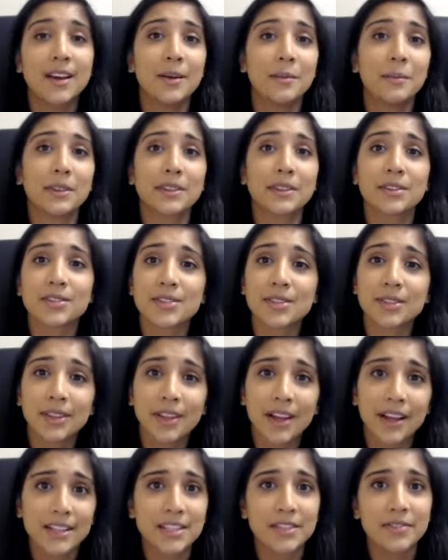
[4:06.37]
but there's
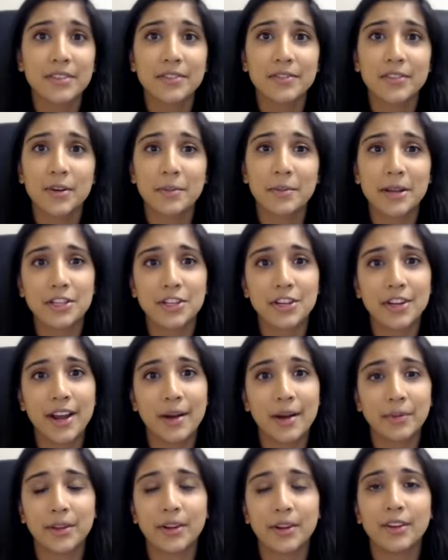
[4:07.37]
lots of information
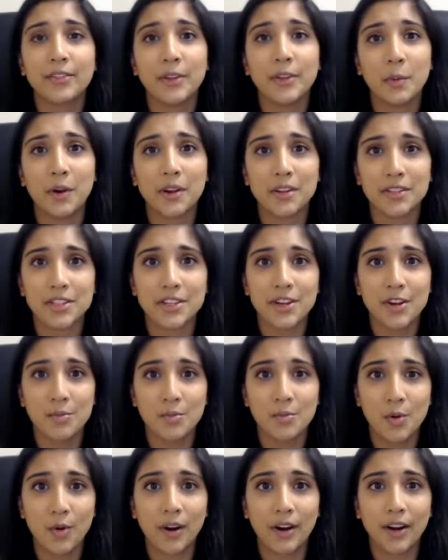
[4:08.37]
out there if you want to know
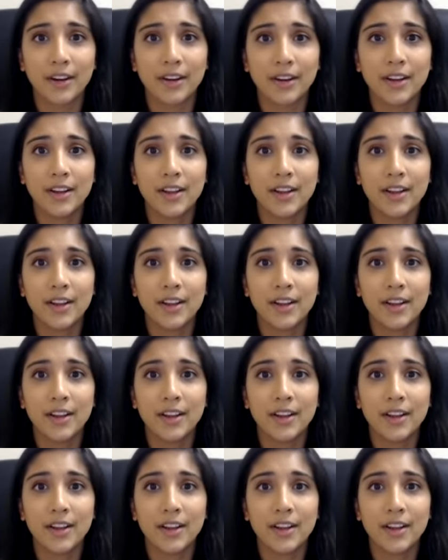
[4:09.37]
more.